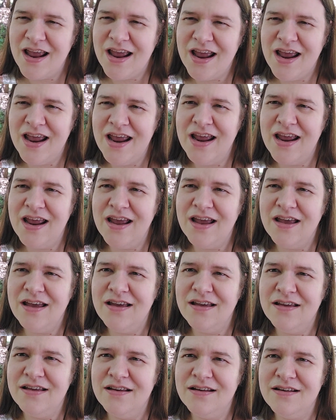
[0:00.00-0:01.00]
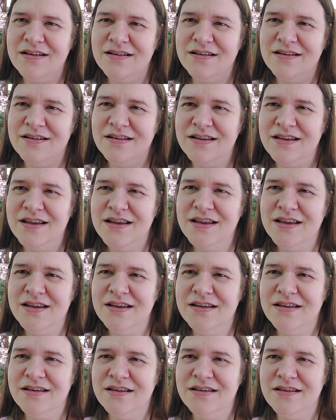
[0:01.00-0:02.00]
And
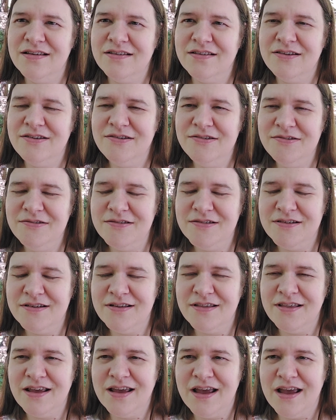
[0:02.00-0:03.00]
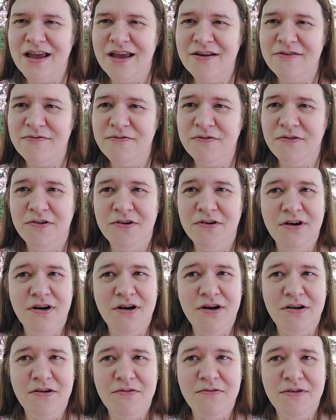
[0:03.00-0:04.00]
he used that
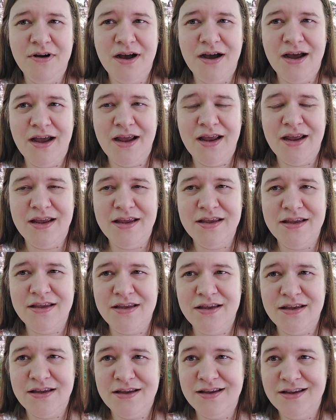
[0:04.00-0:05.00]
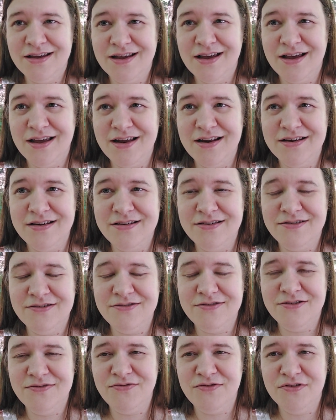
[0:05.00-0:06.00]
for why he had
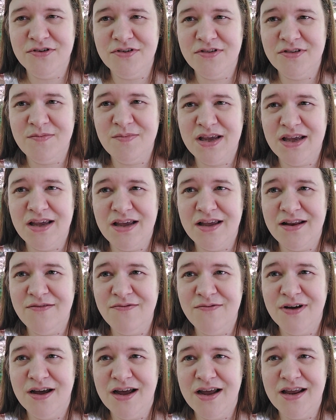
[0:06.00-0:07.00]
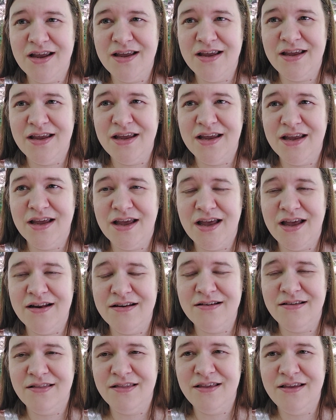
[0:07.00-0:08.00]
to divorce me and why he had
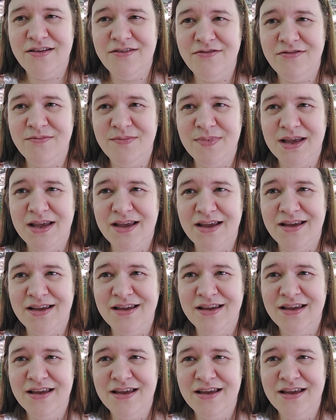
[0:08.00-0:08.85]
to leave me.